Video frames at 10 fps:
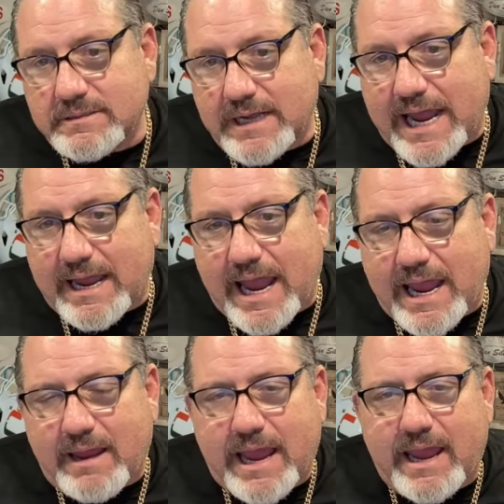Hey,
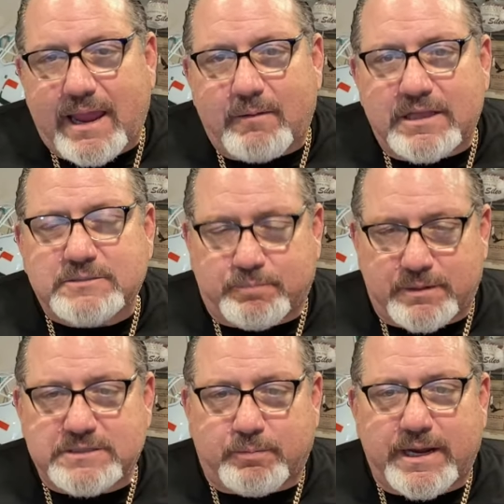hey, hey, let's
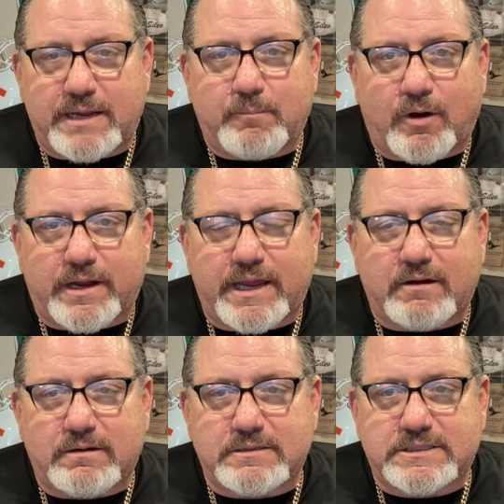let's bring in Mark
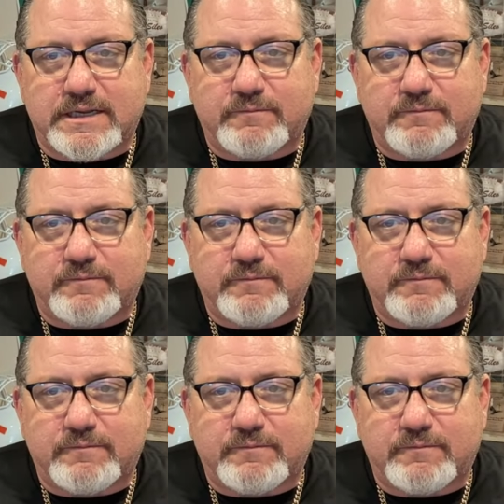here and see